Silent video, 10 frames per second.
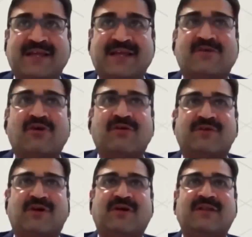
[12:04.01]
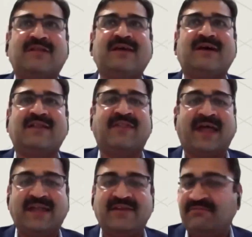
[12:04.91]
there are overall uh,
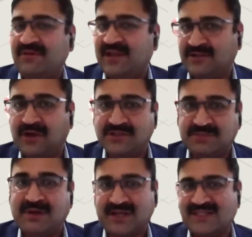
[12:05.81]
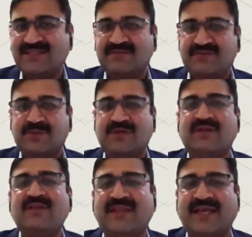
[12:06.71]
nine different technology buckets, if you
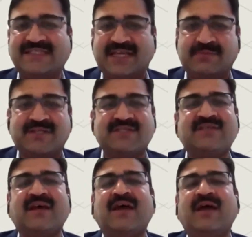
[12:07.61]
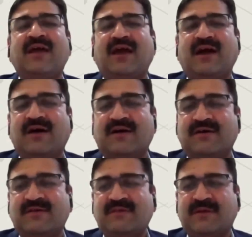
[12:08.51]
will, nine segments.
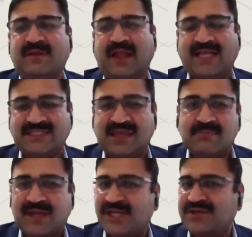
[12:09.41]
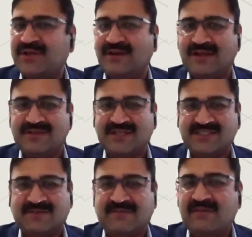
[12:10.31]
Uh, as Kim mentioned earlier, there
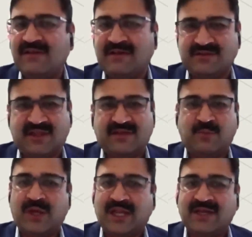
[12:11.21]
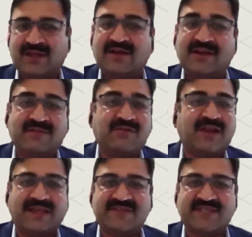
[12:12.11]
is a, a, a, one entire day for
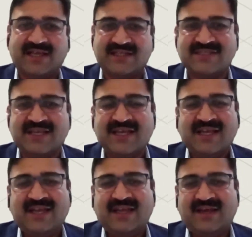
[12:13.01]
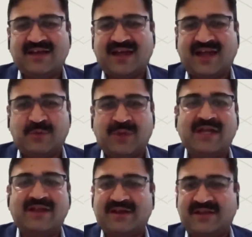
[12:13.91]
life science uh, and one
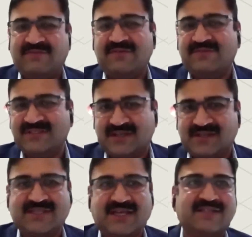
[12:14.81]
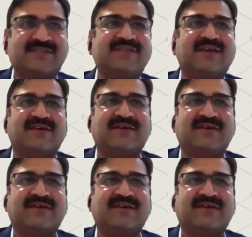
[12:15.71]
entire day for physical science.